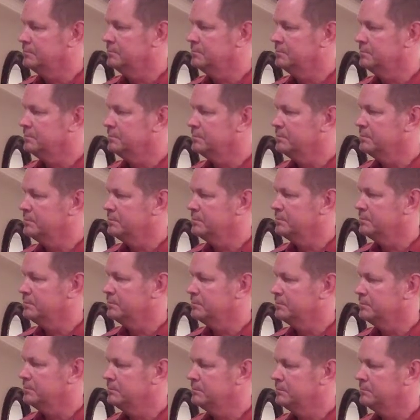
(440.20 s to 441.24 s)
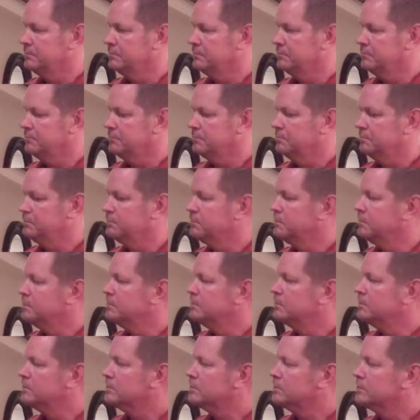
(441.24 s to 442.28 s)

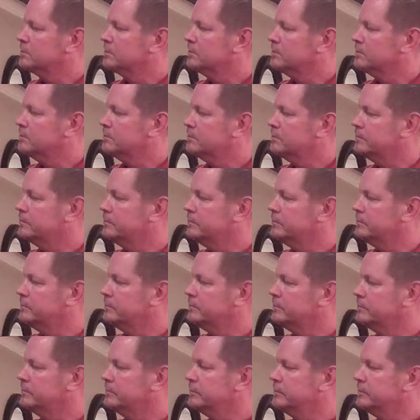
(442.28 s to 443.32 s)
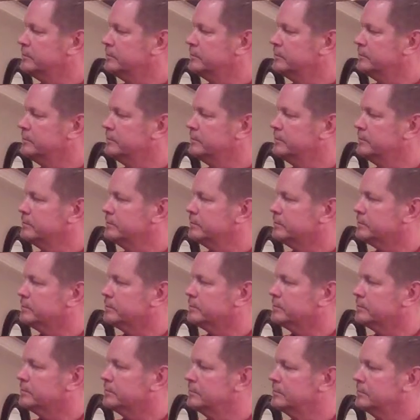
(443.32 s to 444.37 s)

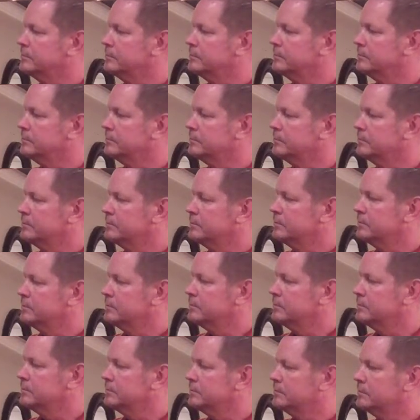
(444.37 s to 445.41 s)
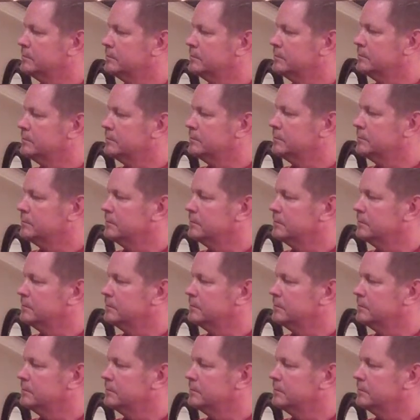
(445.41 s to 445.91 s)
This person isn't speaking.